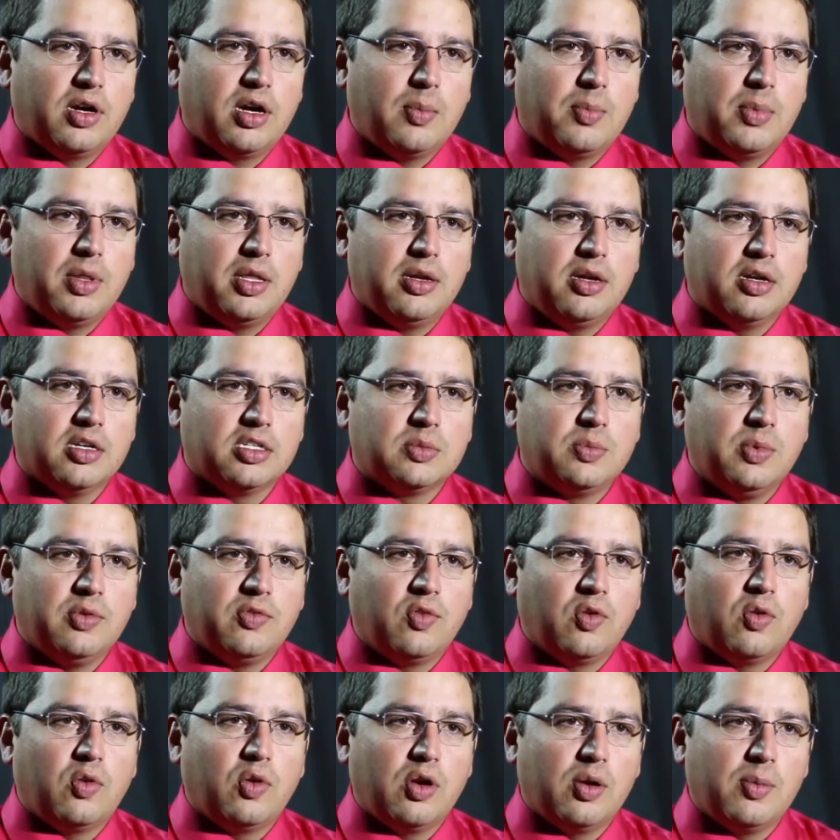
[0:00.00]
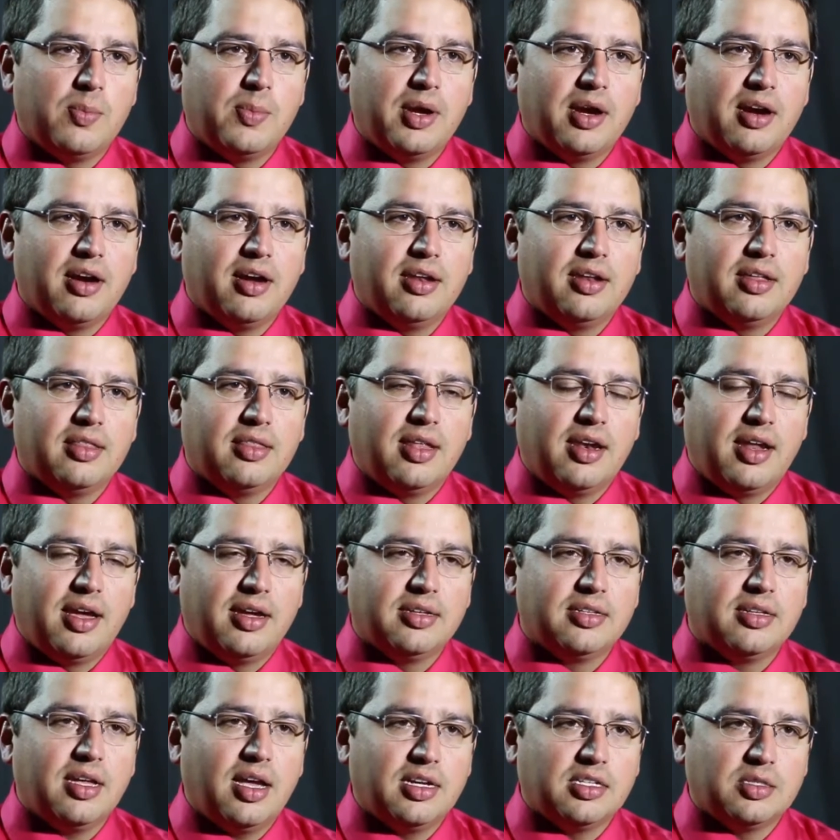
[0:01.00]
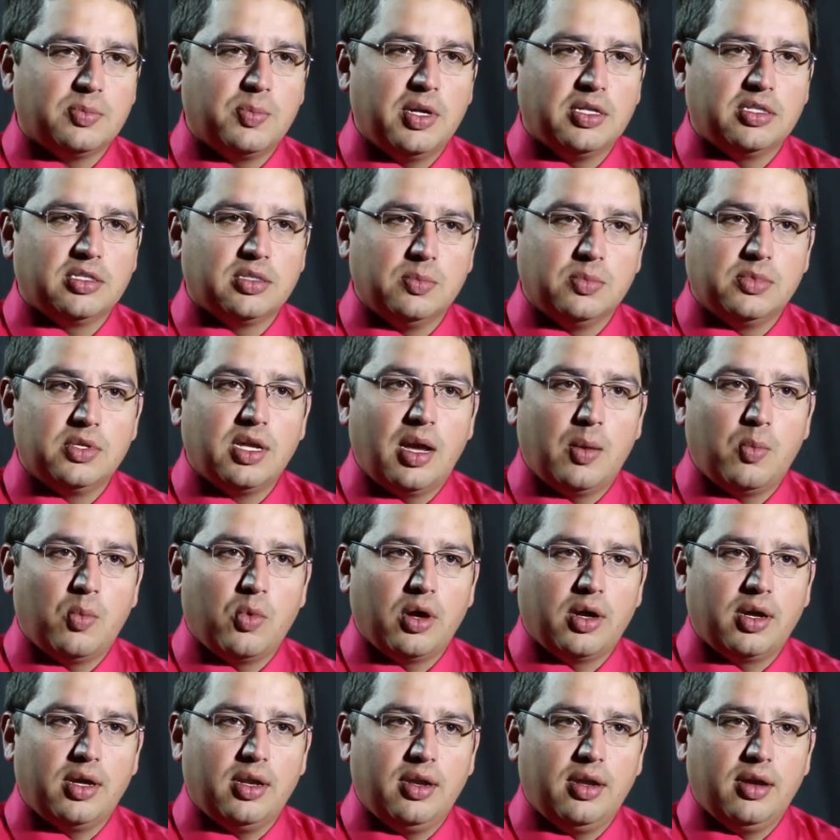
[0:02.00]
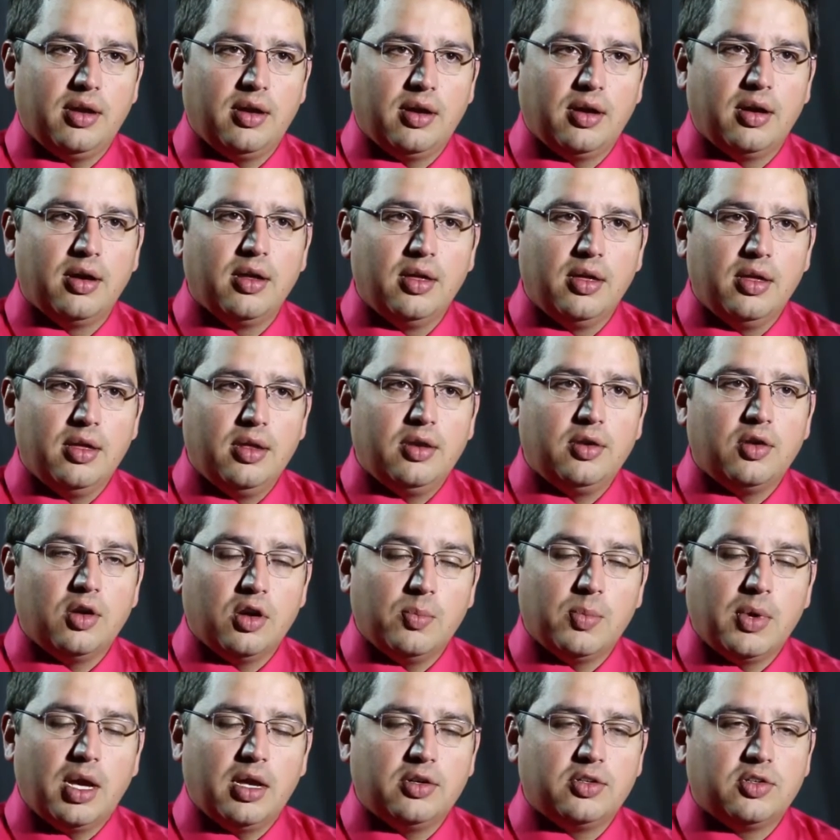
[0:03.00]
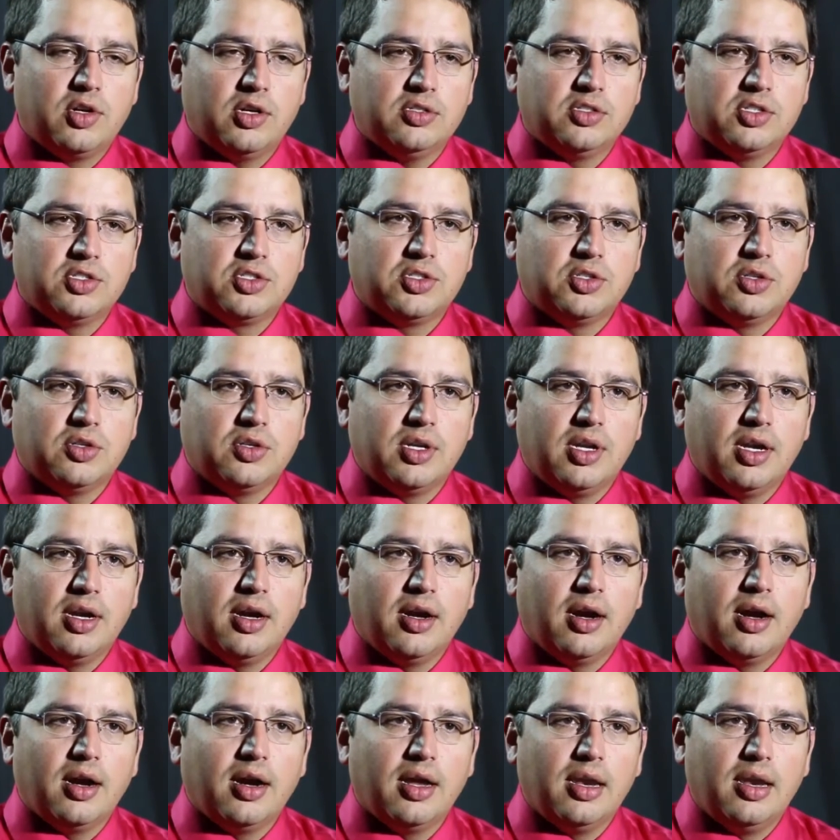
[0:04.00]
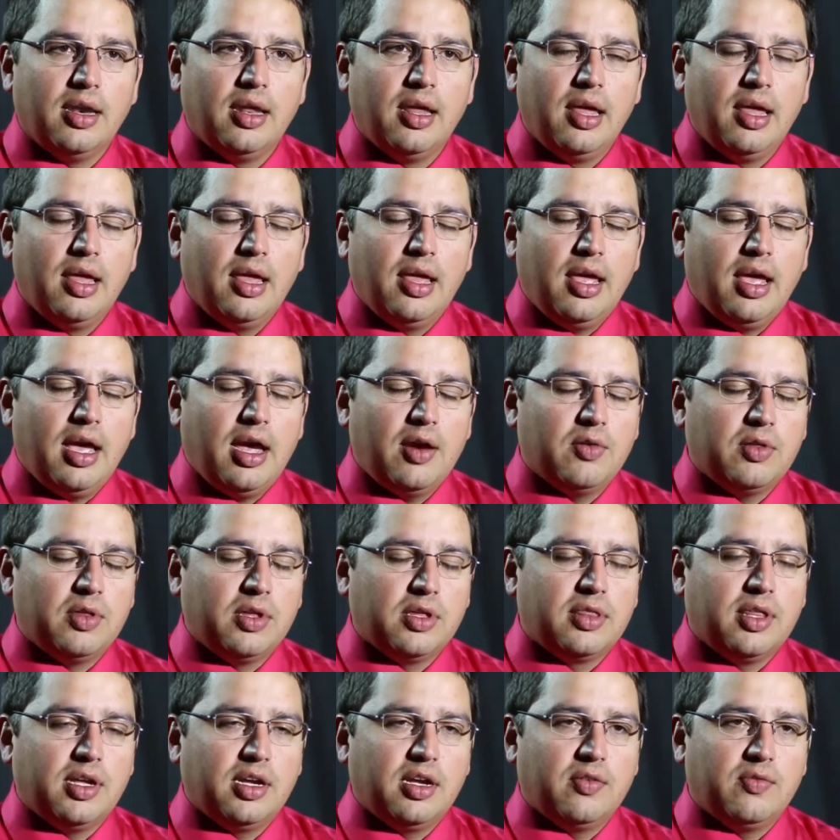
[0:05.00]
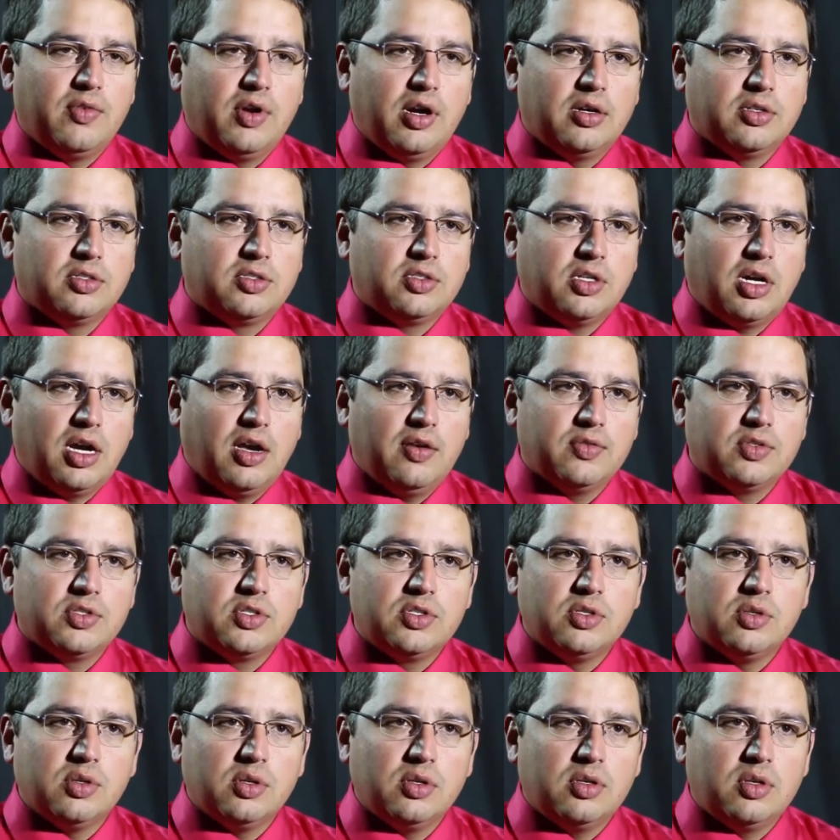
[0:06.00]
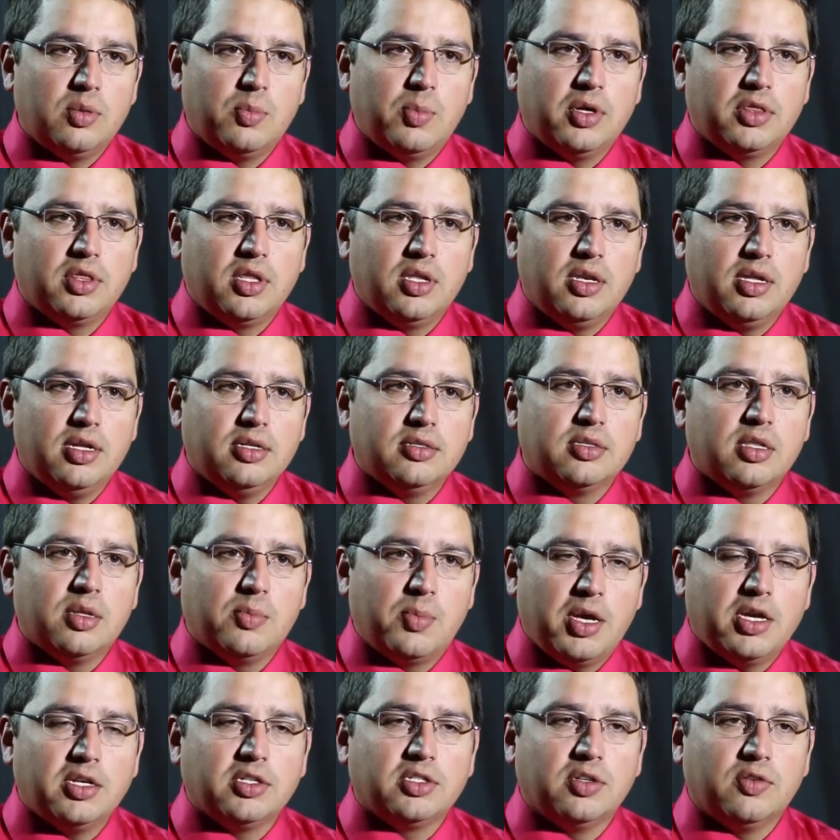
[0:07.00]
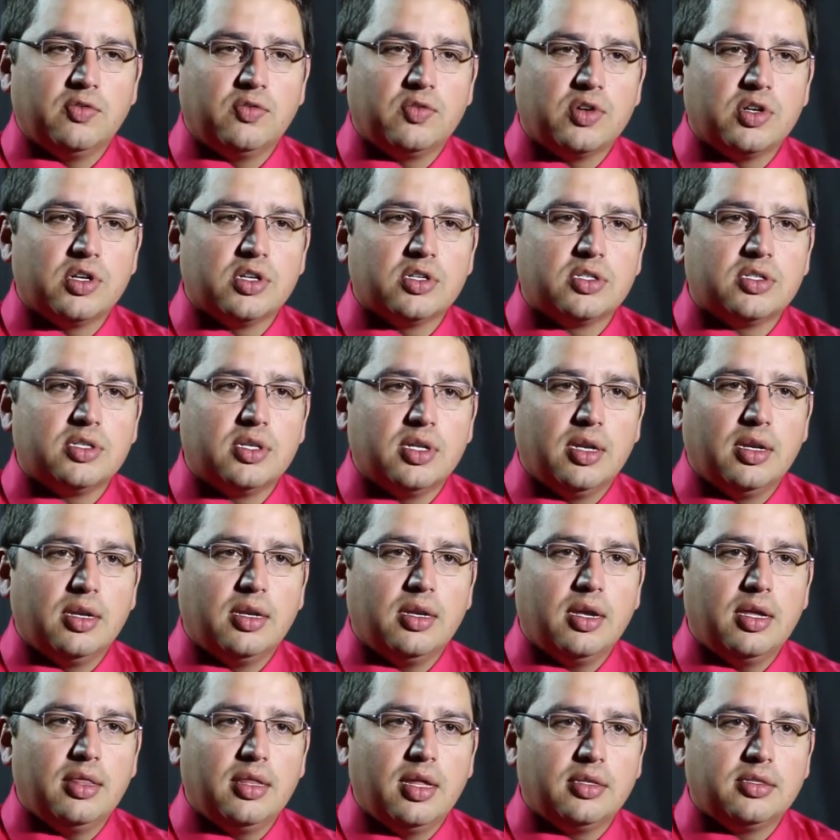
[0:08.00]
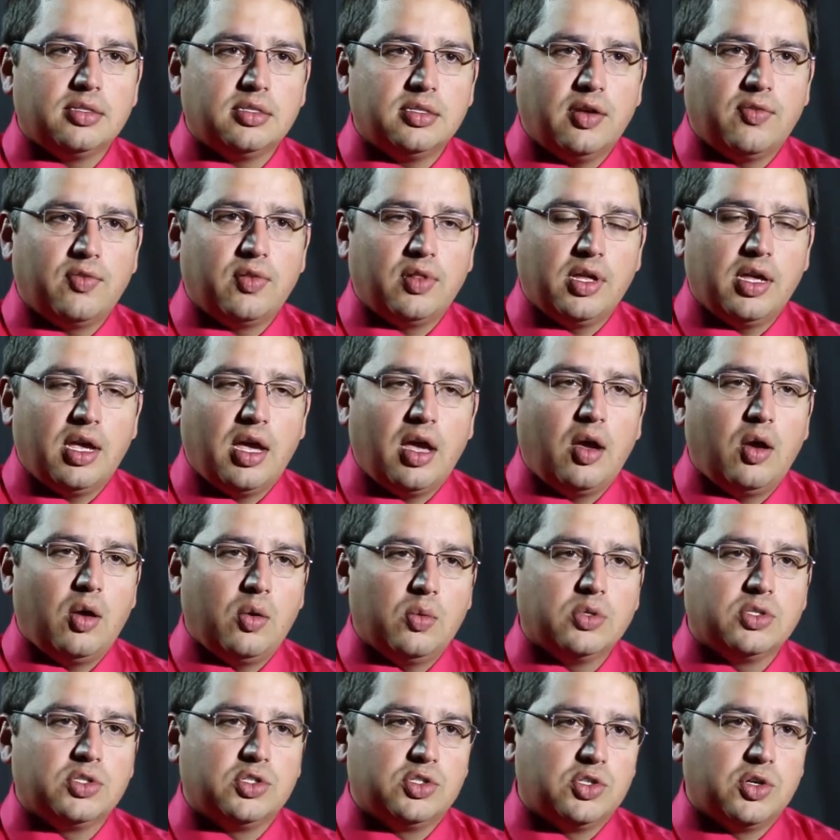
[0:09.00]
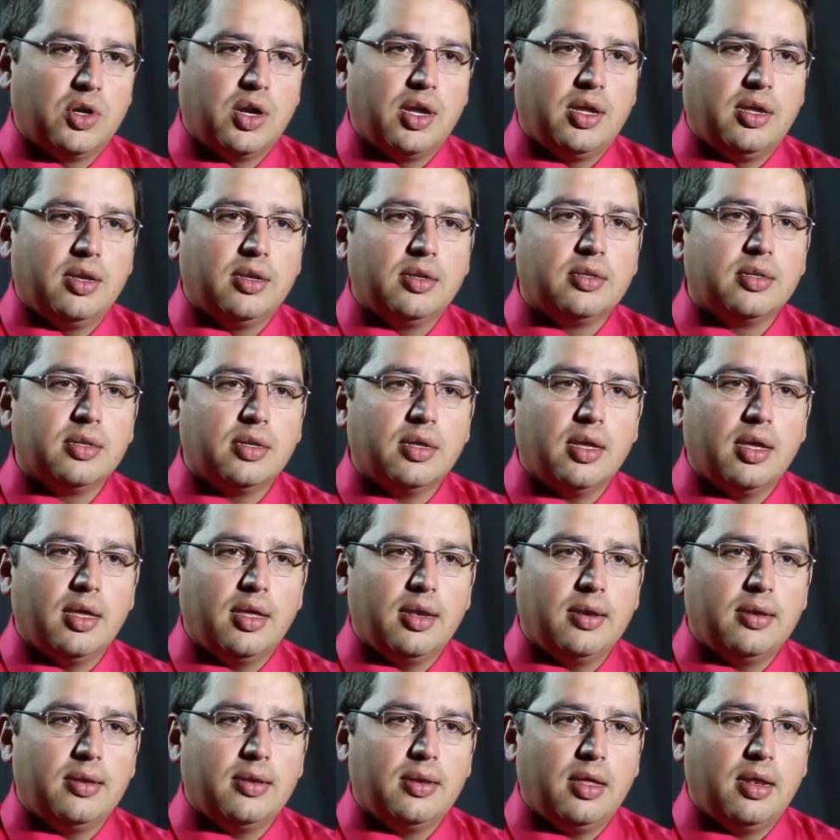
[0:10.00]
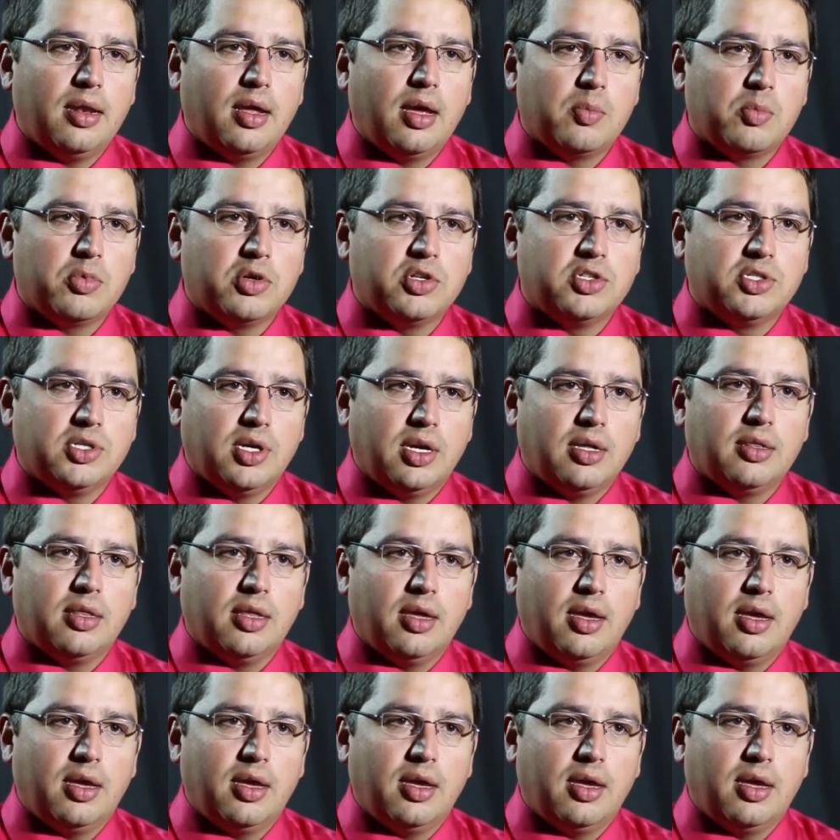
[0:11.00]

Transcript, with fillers: a couple of years before we were married, and then I, I spent some time working here during my transitional year. And I really think Avera strives to, to put the needs of the patient first, and, and that's definitely how I was trained, and, and I appreciate